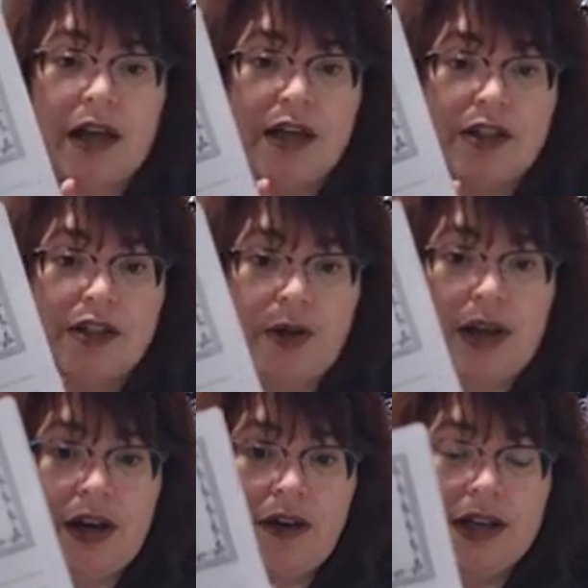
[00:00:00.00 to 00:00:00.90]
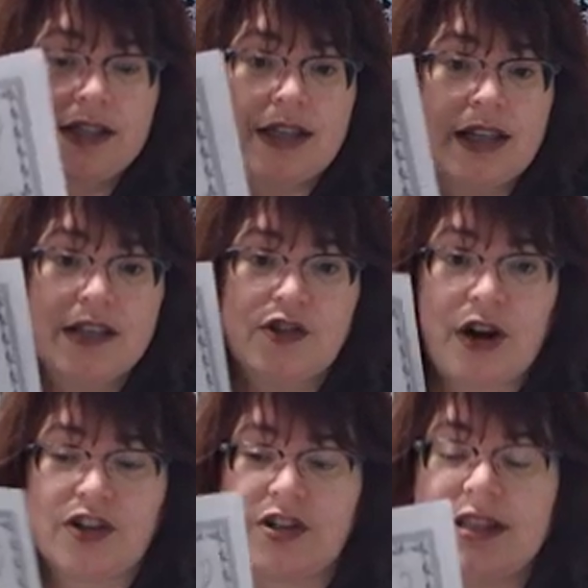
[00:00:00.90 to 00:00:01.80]
So here is the
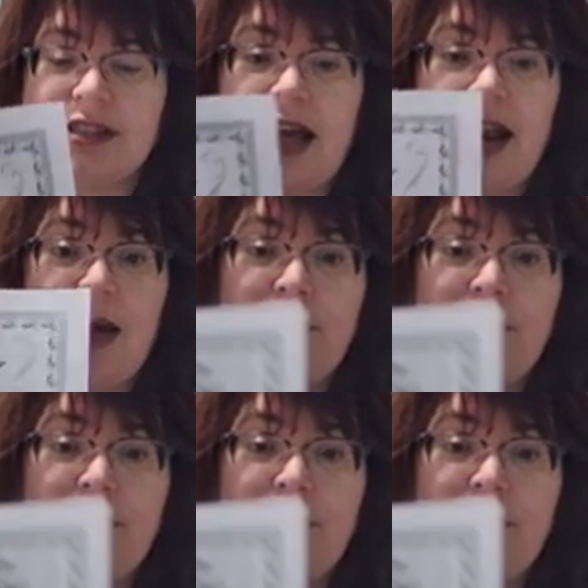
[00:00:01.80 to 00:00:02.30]
instructions, and I